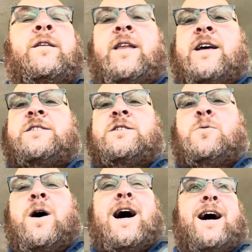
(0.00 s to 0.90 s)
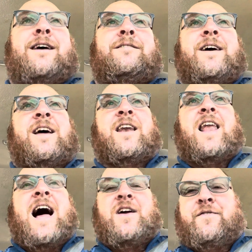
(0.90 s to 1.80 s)
This is why in
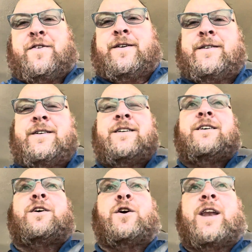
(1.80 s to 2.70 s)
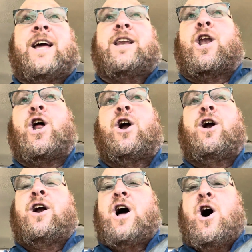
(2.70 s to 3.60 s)
life you need to
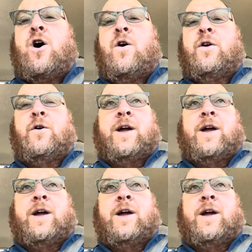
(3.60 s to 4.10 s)
learn all you